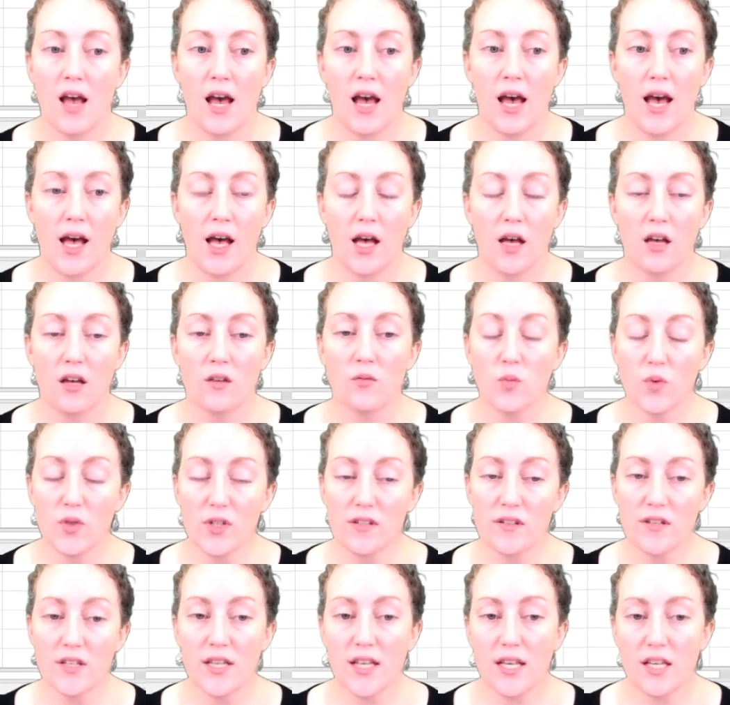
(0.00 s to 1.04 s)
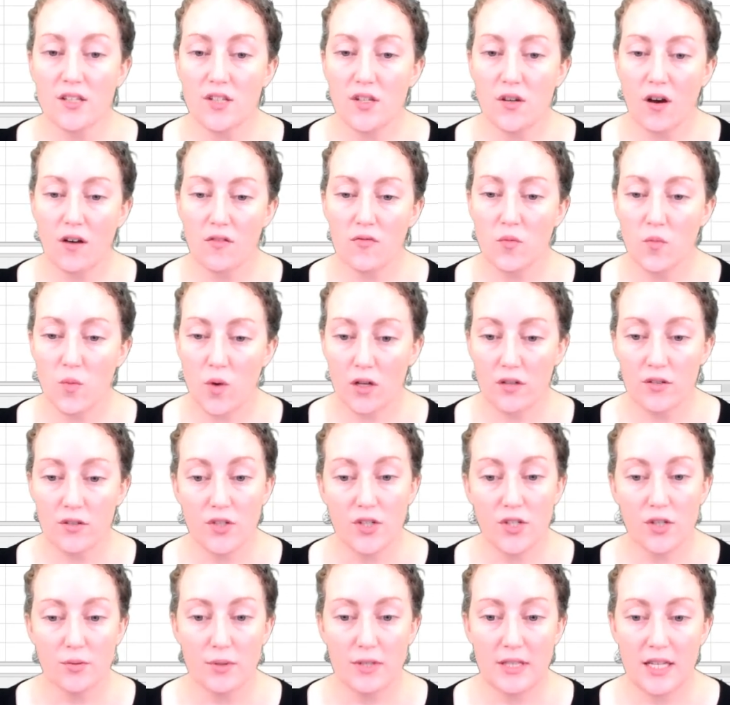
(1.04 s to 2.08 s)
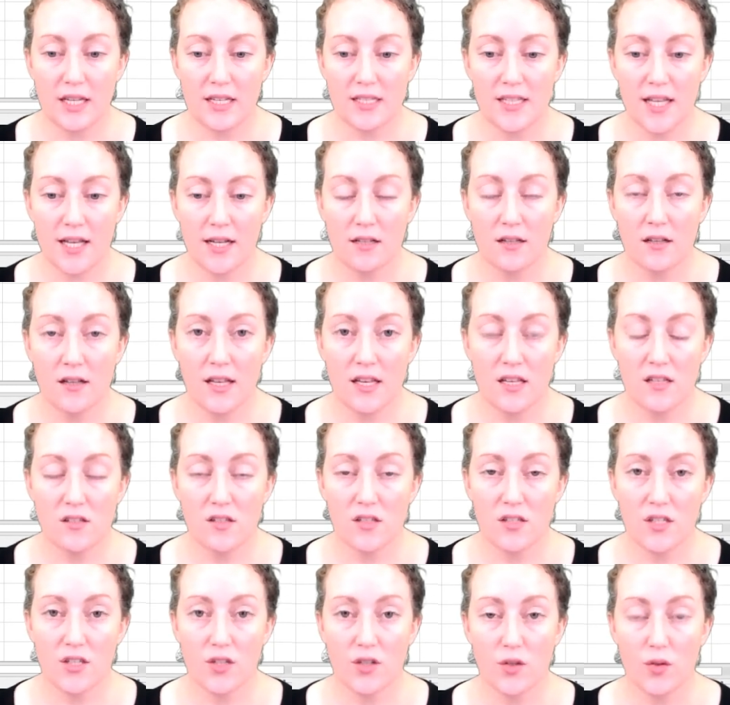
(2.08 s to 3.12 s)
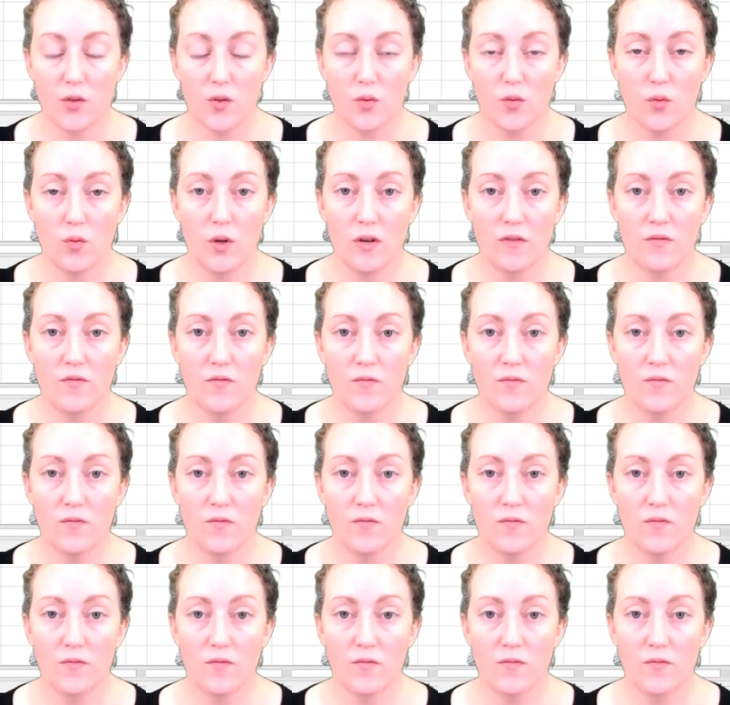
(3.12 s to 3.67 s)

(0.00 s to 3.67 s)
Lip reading: And one of the things you often want to do with Excel is to